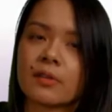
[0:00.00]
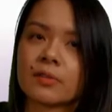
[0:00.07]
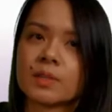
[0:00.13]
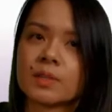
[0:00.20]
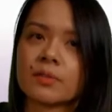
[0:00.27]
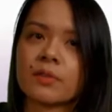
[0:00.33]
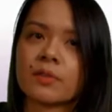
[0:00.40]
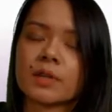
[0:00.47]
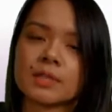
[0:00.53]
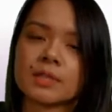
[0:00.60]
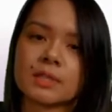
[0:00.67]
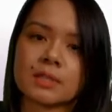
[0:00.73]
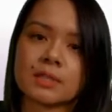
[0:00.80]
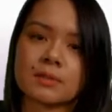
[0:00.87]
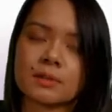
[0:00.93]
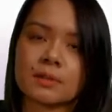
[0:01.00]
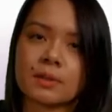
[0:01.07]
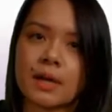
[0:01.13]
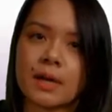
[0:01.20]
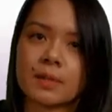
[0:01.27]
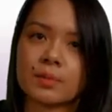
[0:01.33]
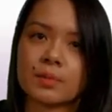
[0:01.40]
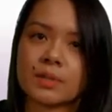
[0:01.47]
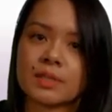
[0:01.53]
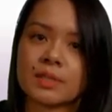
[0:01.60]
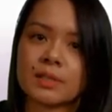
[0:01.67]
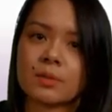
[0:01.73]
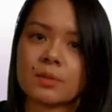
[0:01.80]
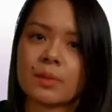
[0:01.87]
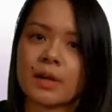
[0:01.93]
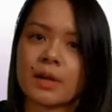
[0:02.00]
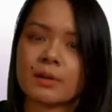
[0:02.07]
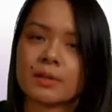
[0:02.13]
was a 36-year-old unemployed single male